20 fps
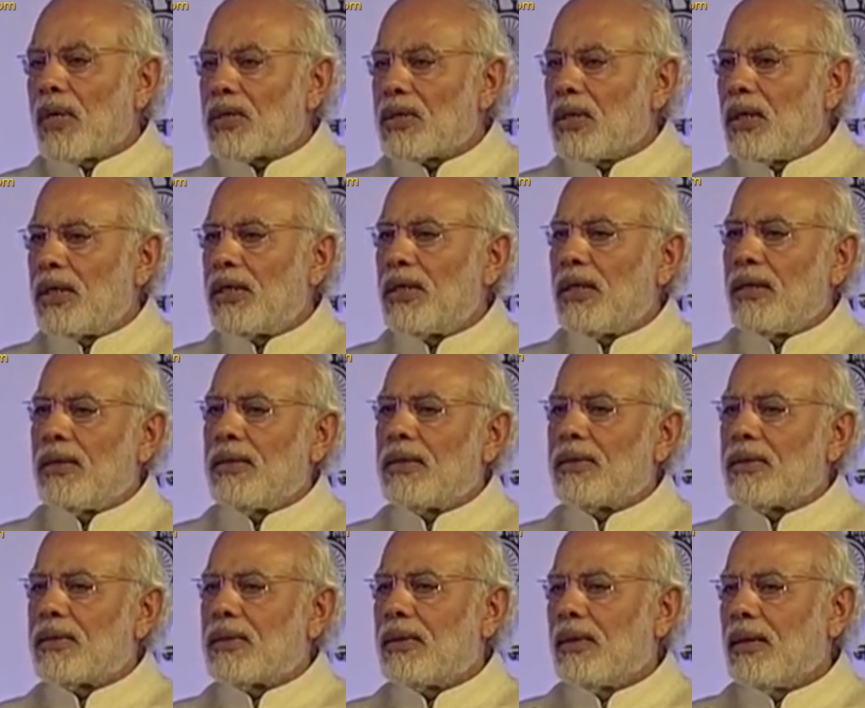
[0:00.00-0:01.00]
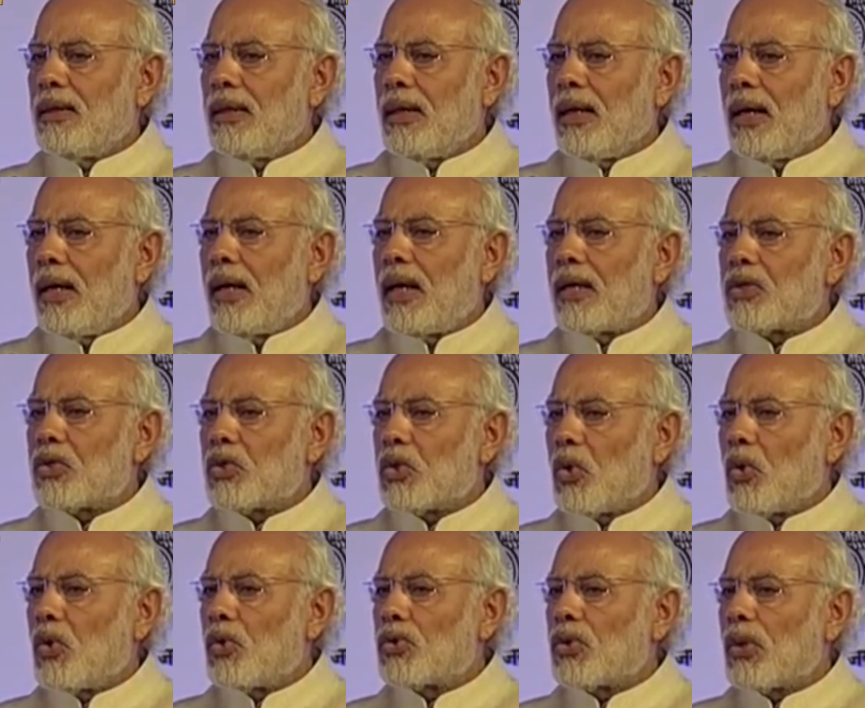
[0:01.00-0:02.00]
citizens in a
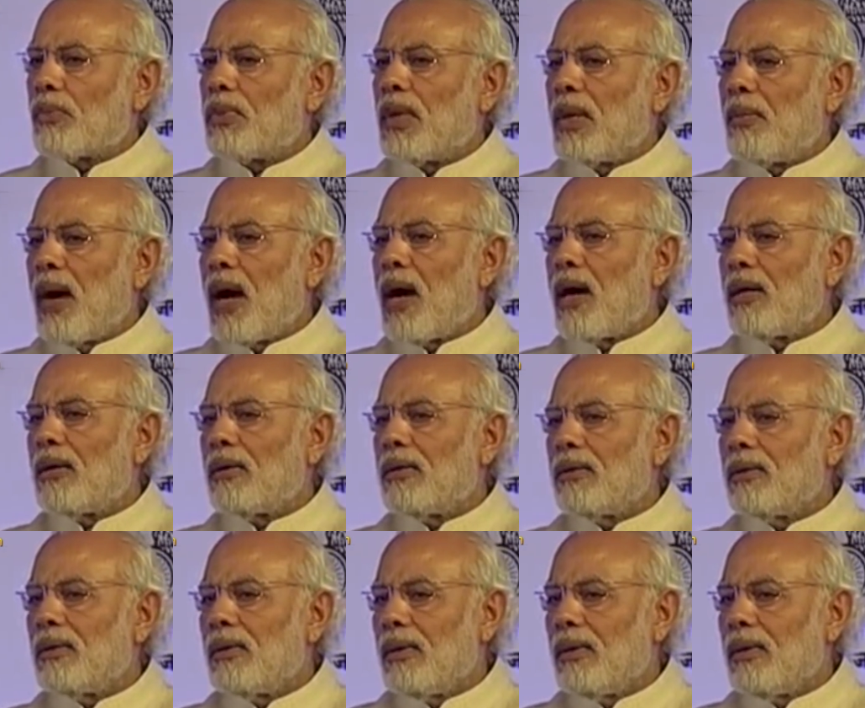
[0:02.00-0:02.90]
source of demand